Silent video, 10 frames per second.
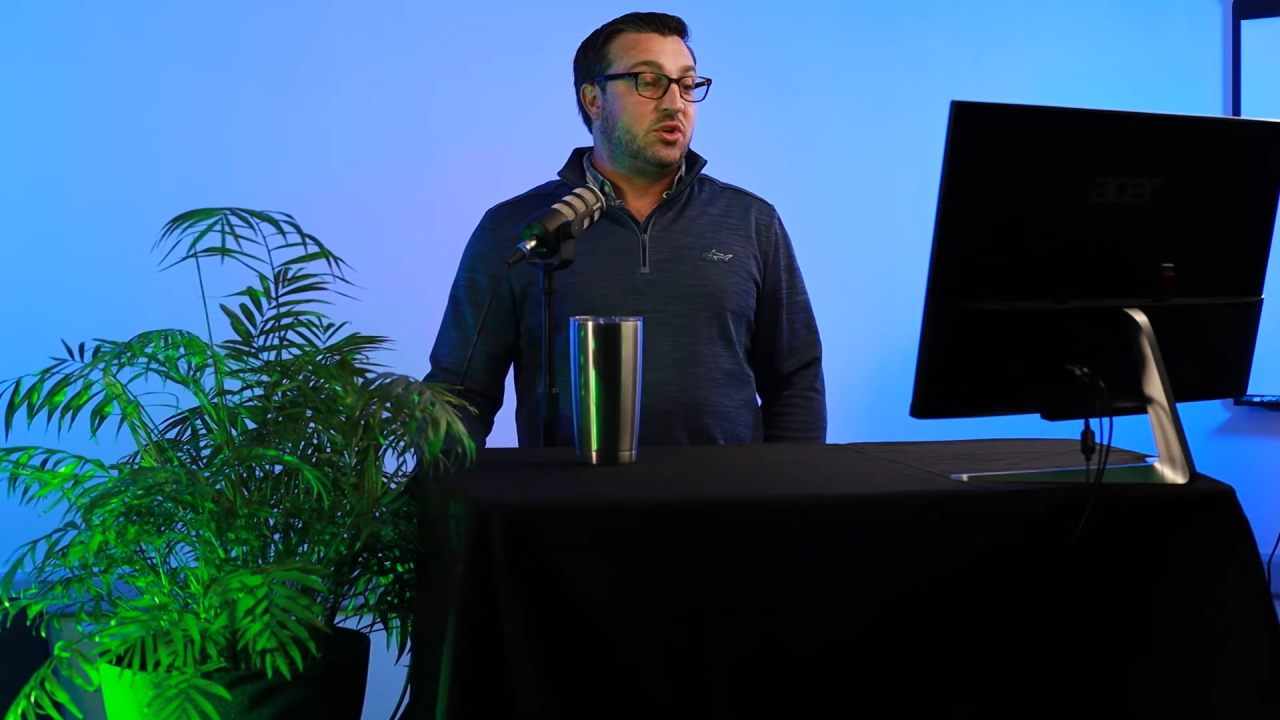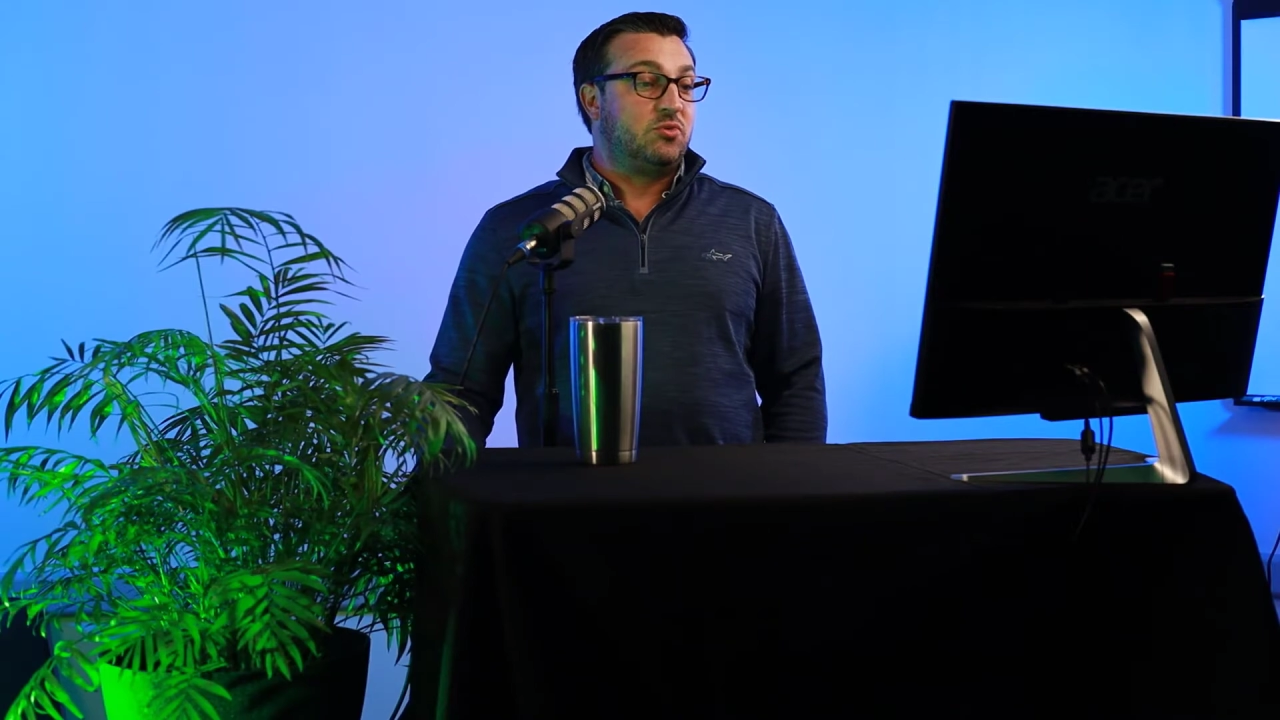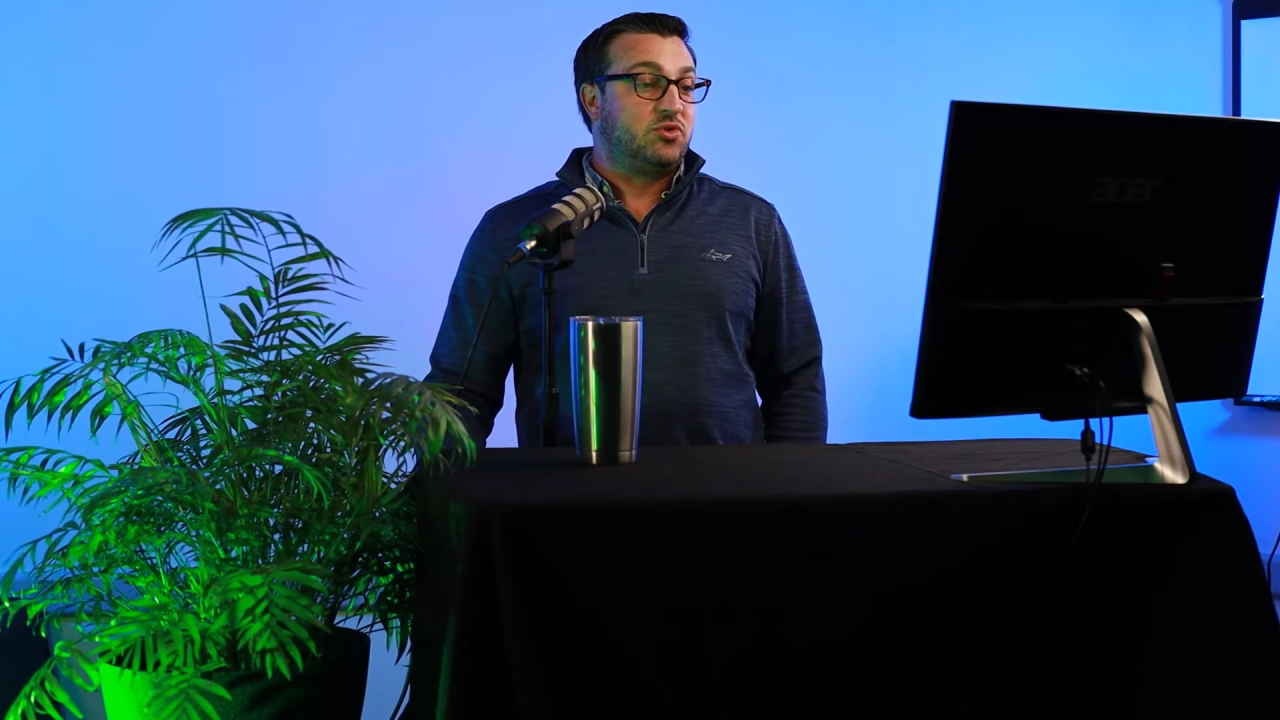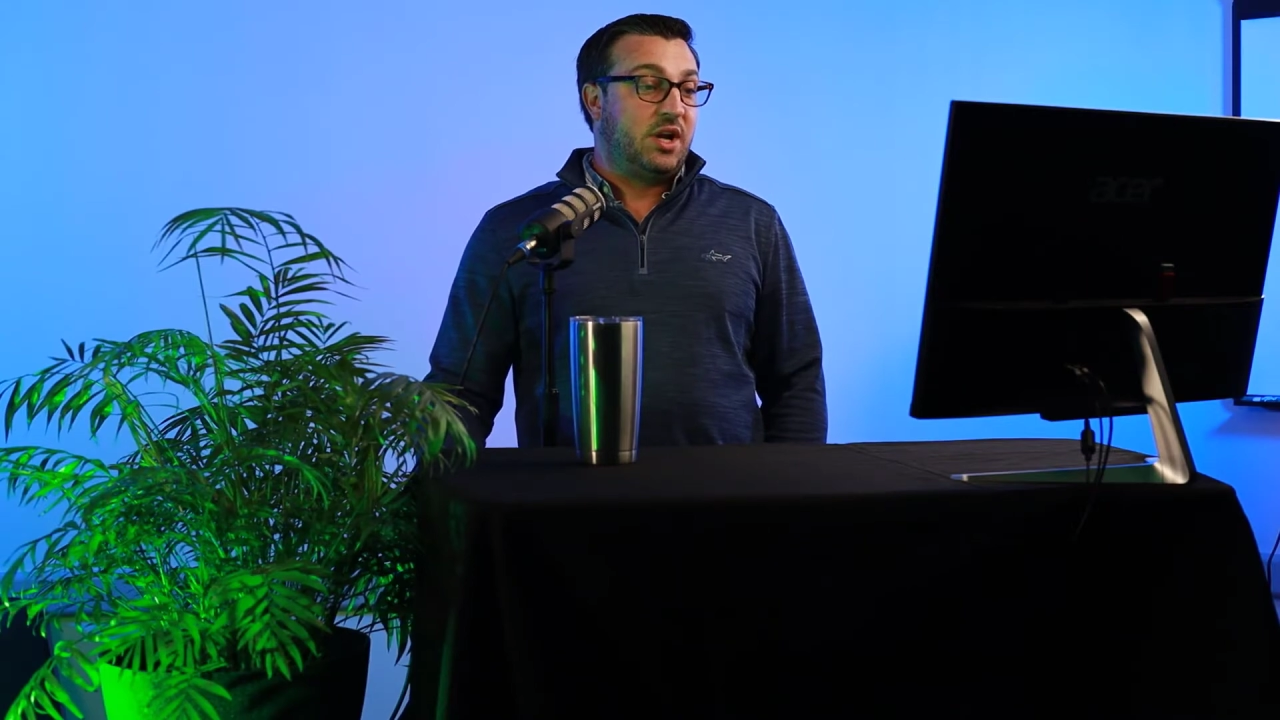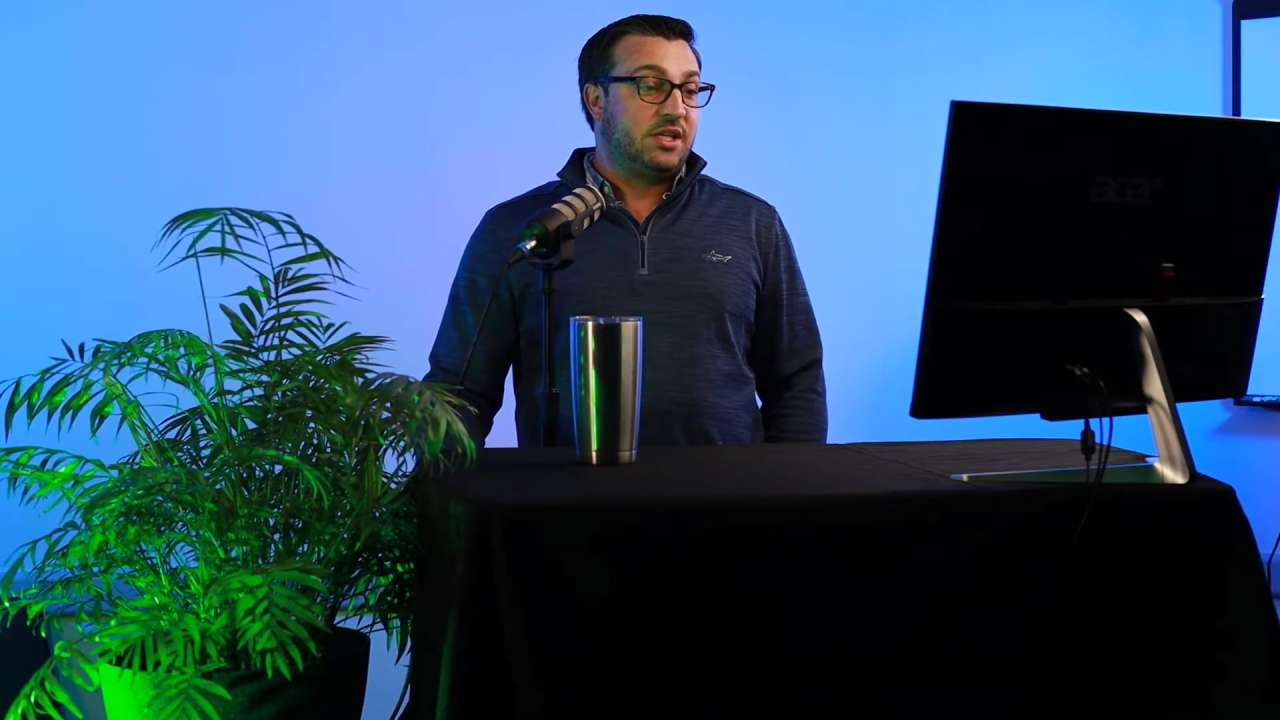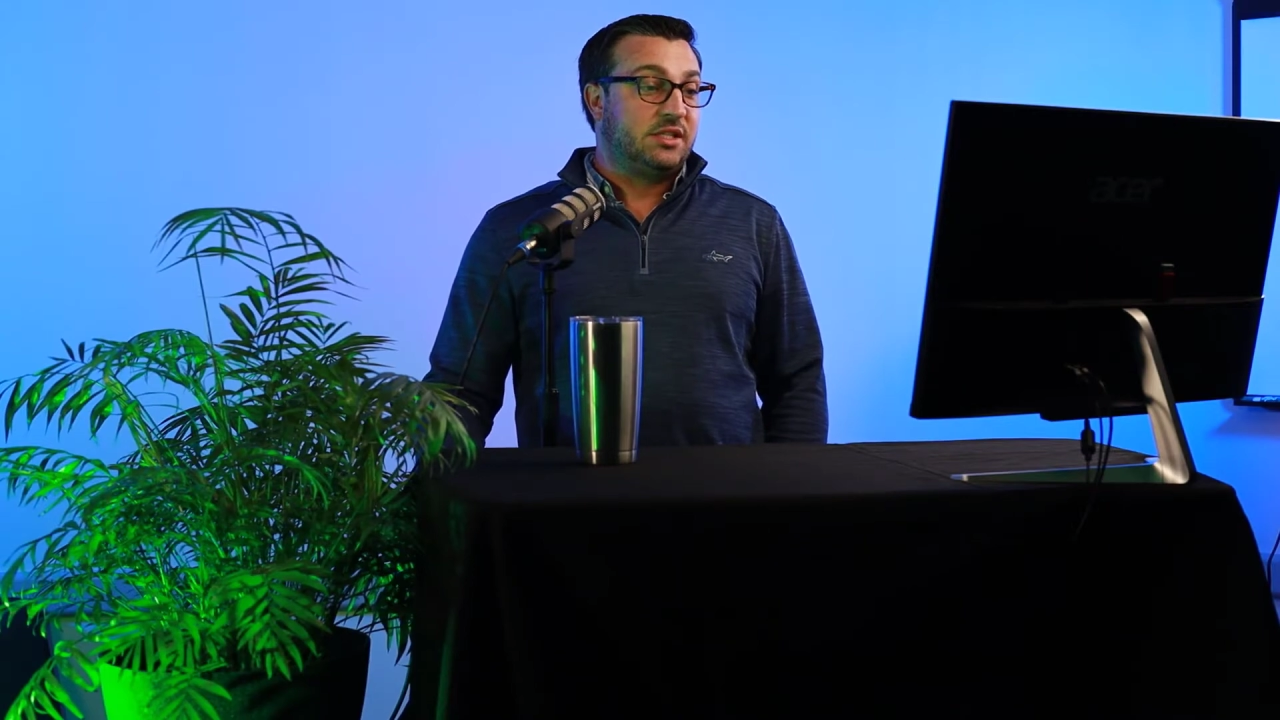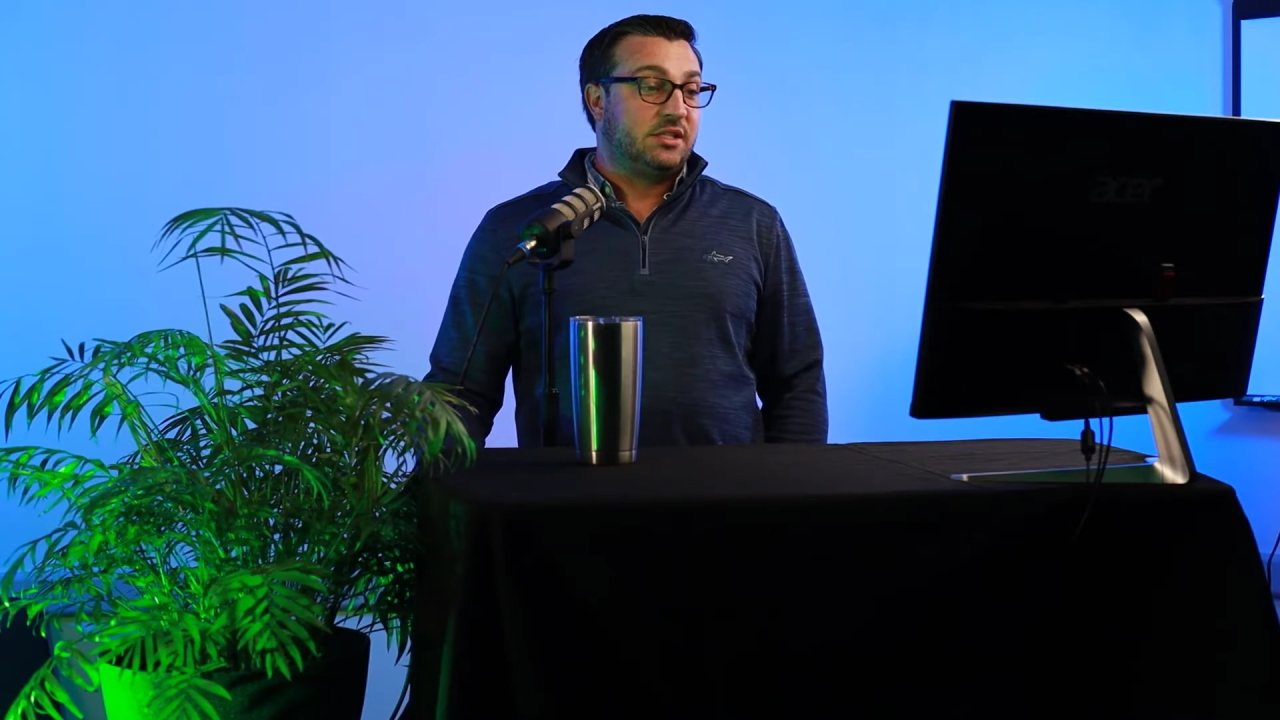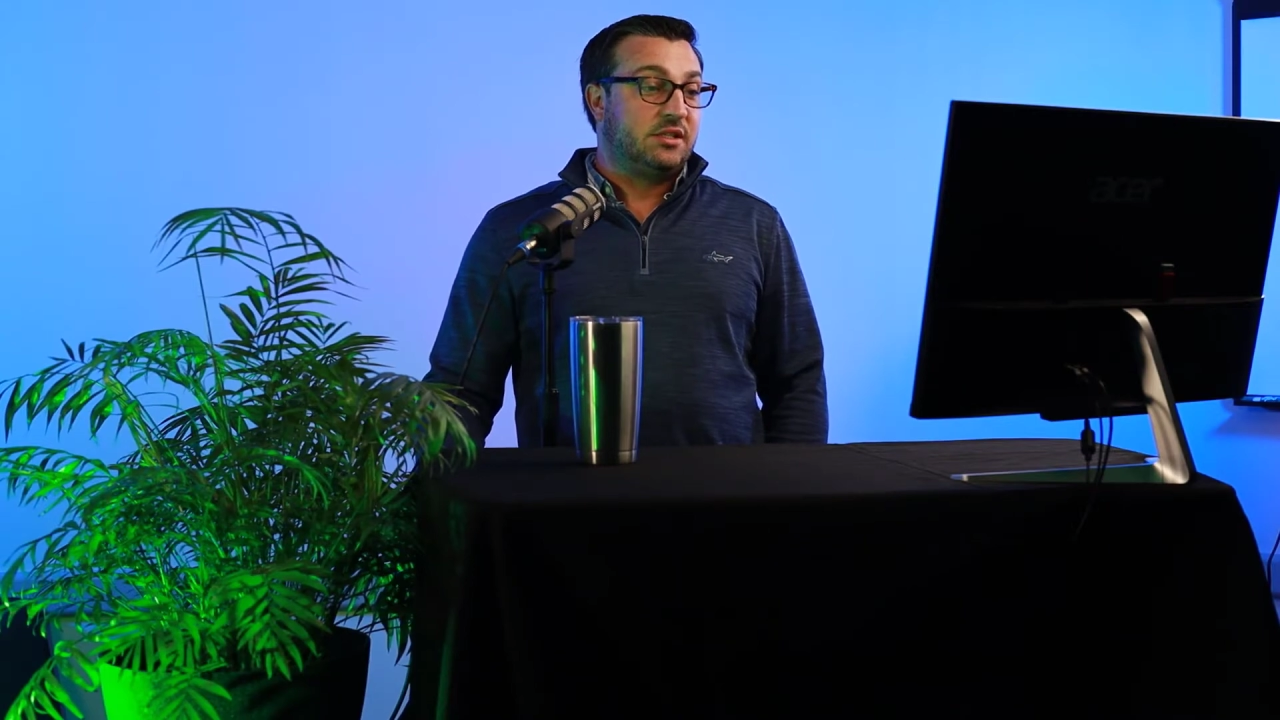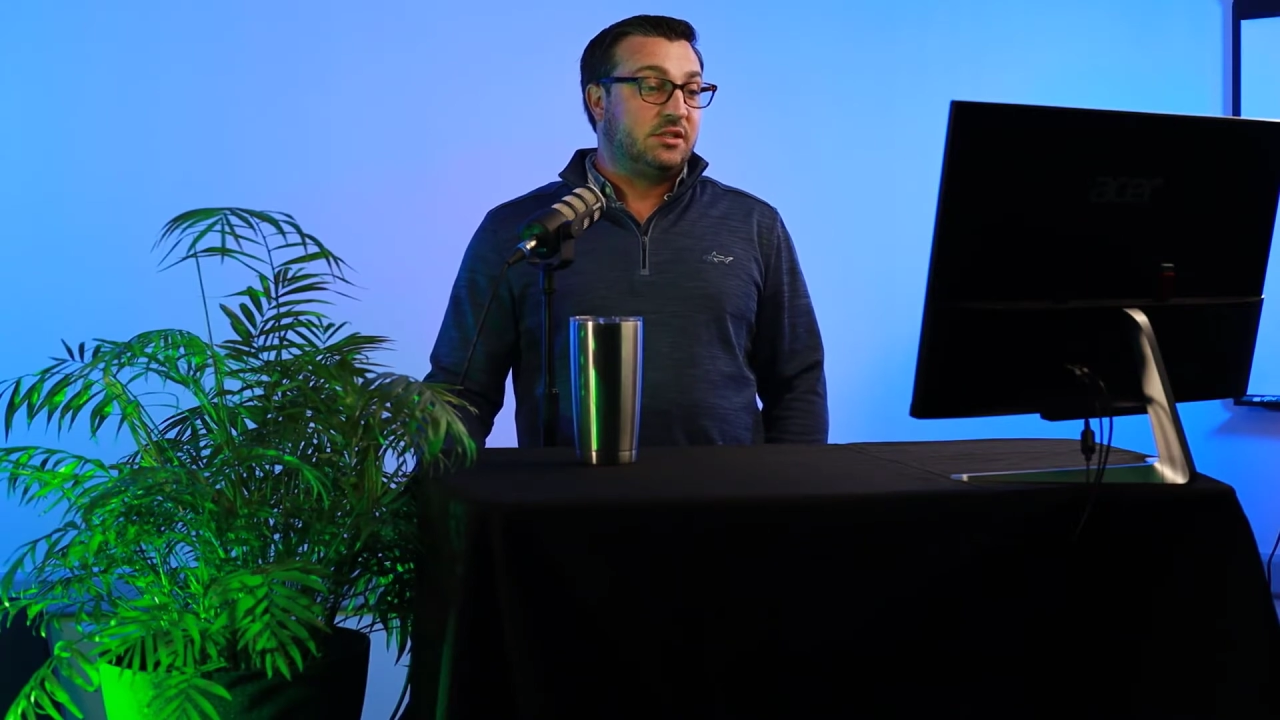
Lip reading: trust?